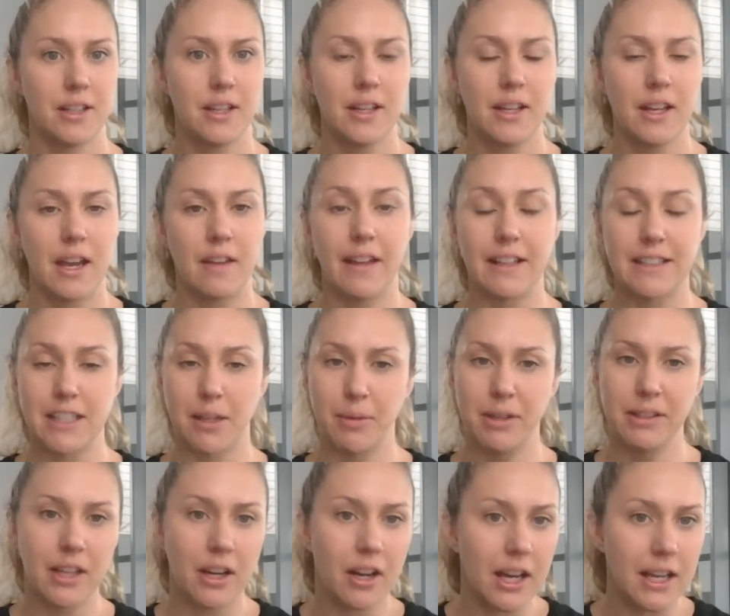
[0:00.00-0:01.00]
And that's
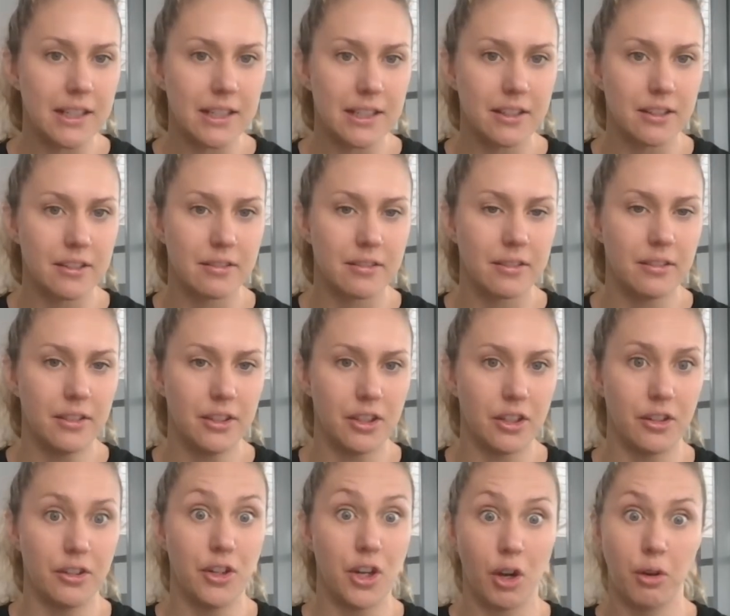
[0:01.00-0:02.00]
something that I didn't, you
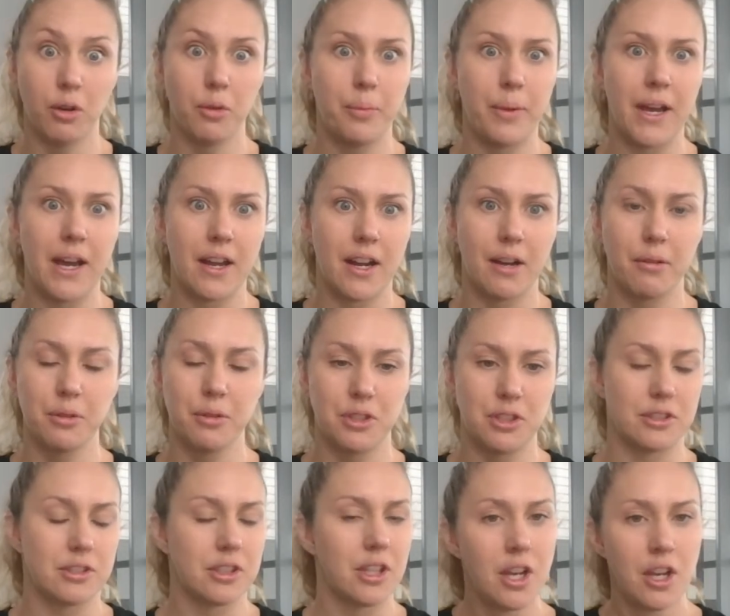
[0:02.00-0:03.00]
know about. I would
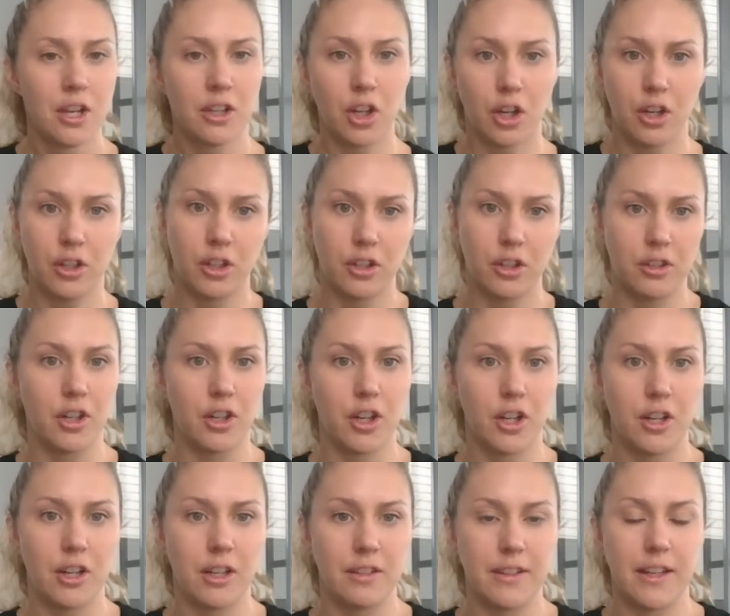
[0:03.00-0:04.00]
just go, go,
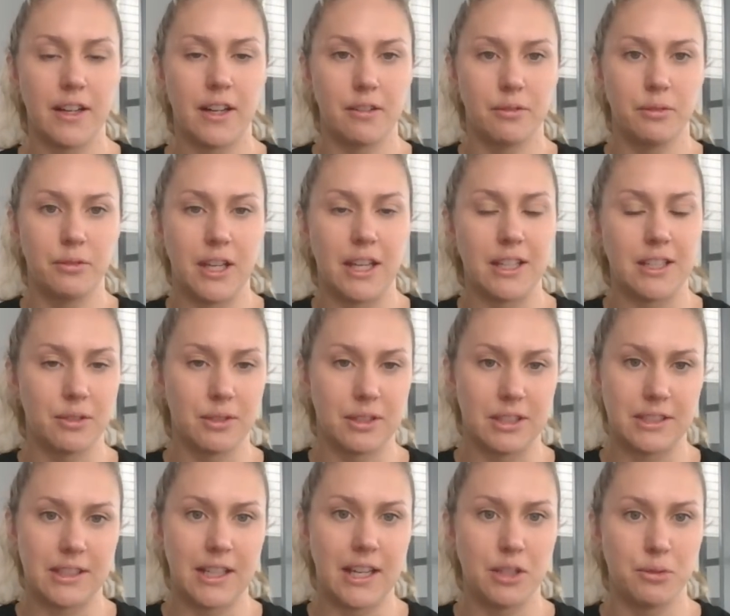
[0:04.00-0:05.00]
go. And then I would get to a
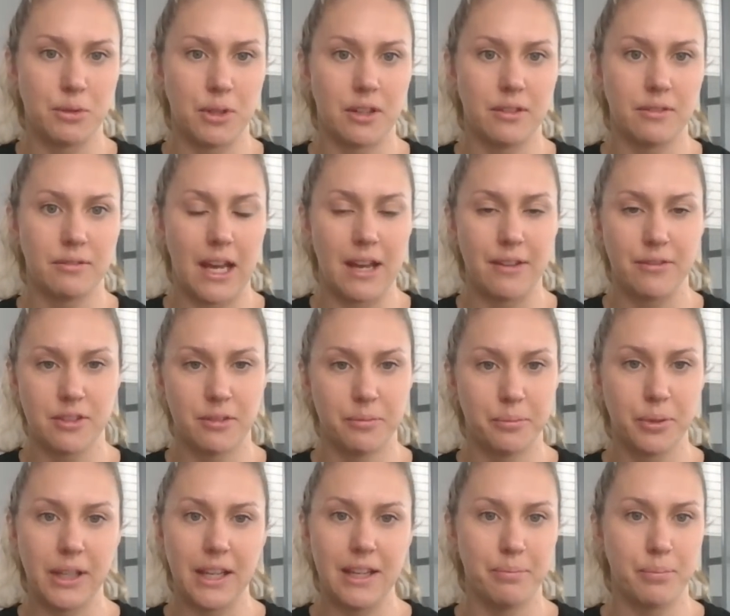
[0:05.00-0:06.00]
stage where I'd have
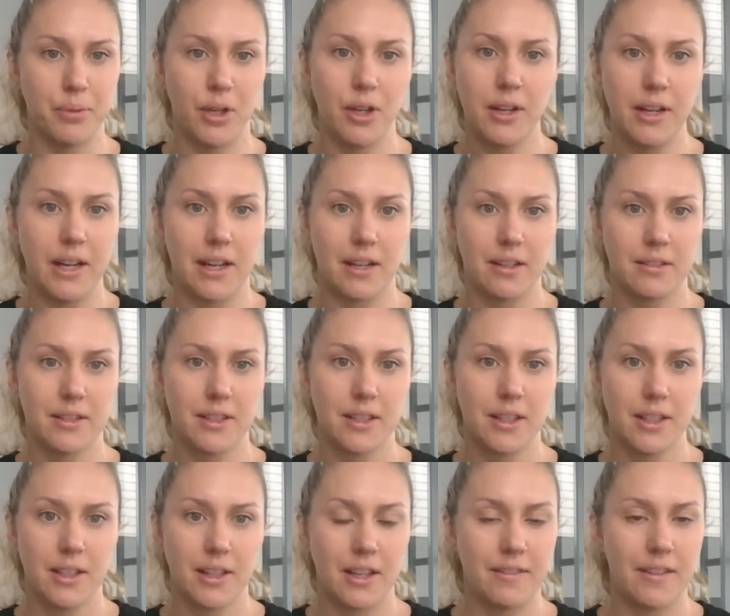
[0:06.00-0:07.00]
complete burnout.
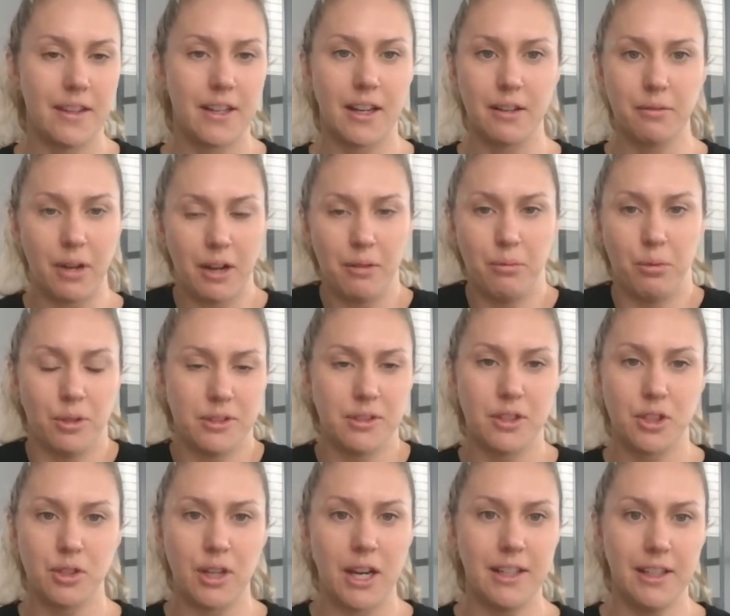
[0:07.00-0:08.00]
And then I
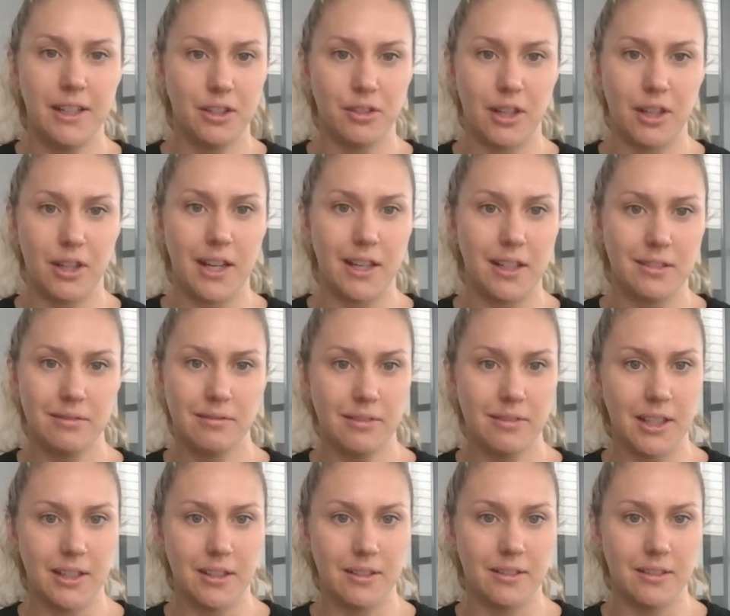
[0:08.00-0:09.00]
wasn't training great.
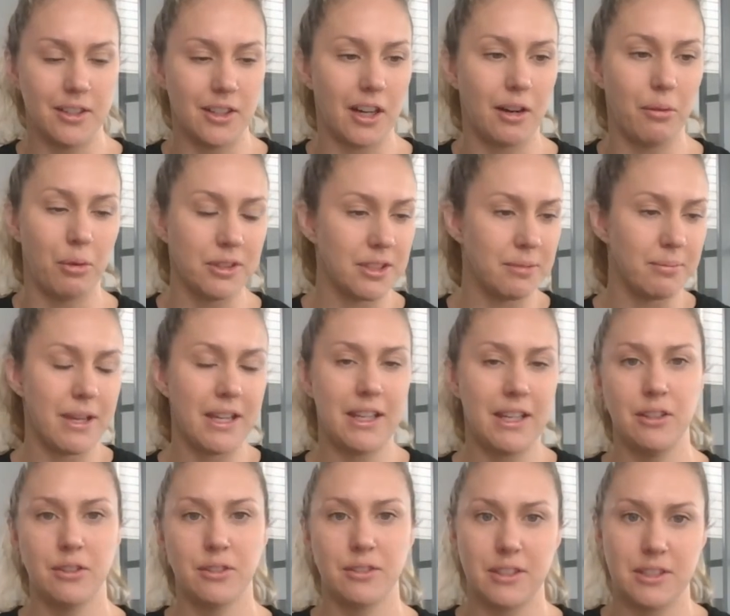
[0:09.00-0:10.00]
And, you know, I wasn't
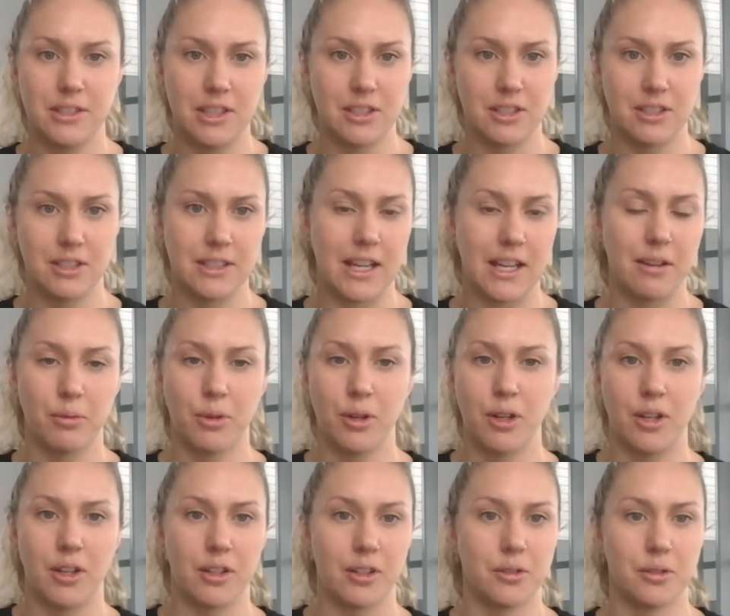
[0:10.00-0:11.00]
making good decisions at
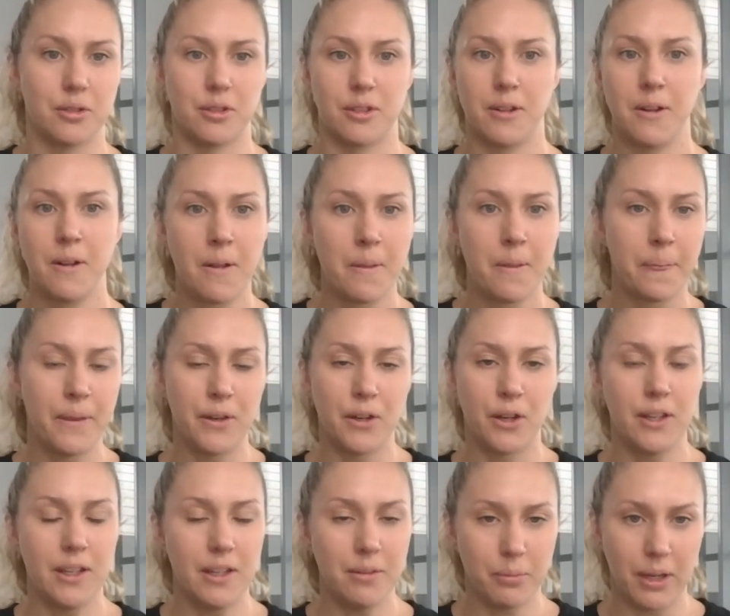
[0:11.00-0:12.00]
work or, you
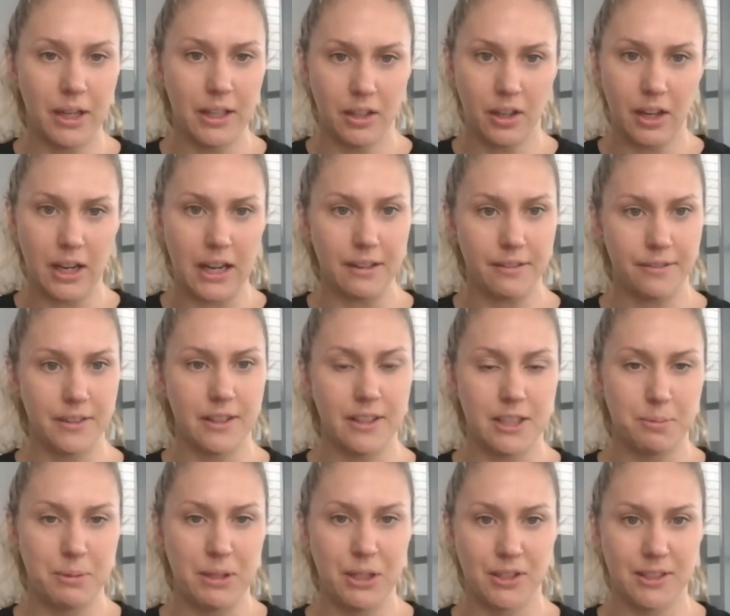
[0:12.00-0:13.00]
know, in my life. And
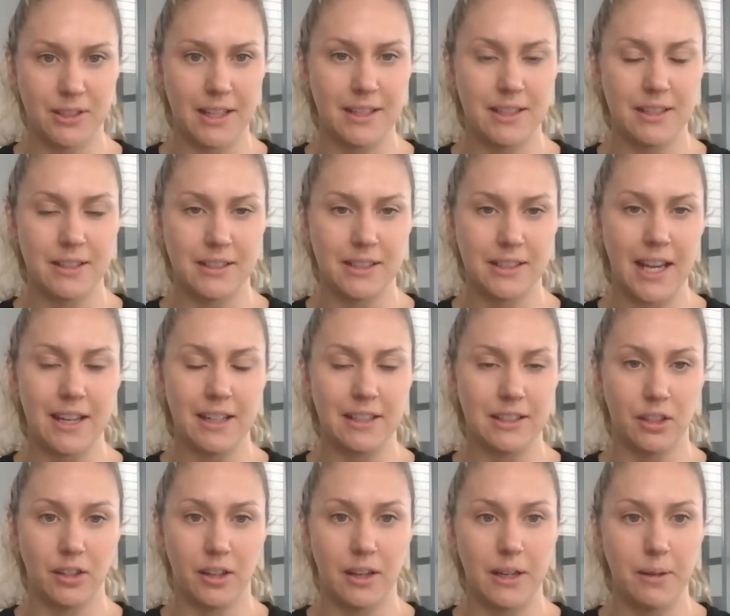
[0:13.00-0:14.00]
it's because I didn't take
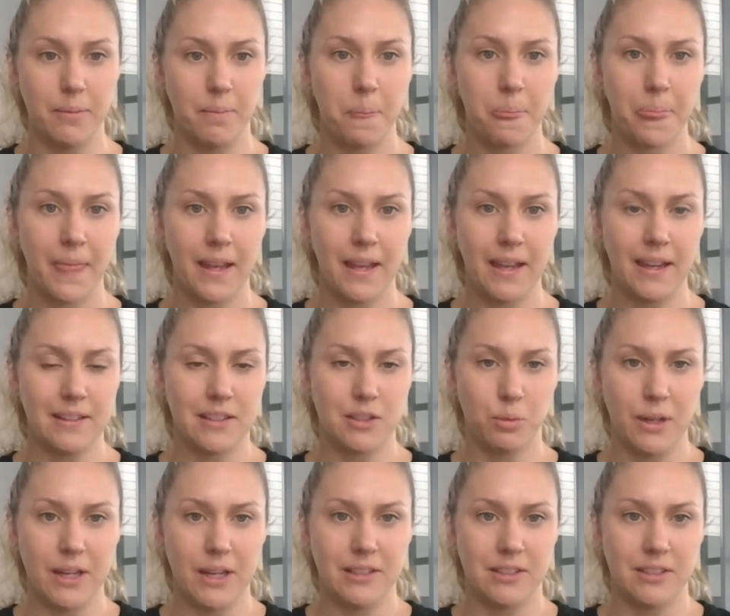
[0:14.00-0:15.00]
time each
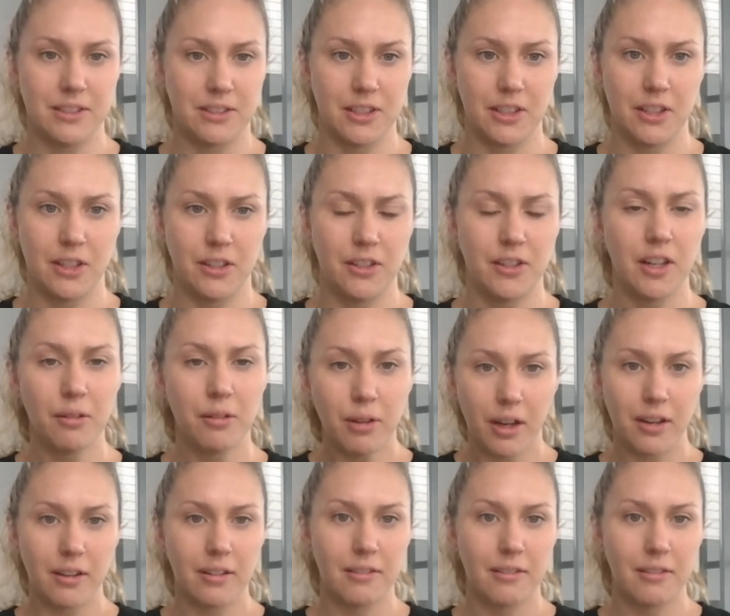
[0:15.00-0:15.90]
week just to go, you know what,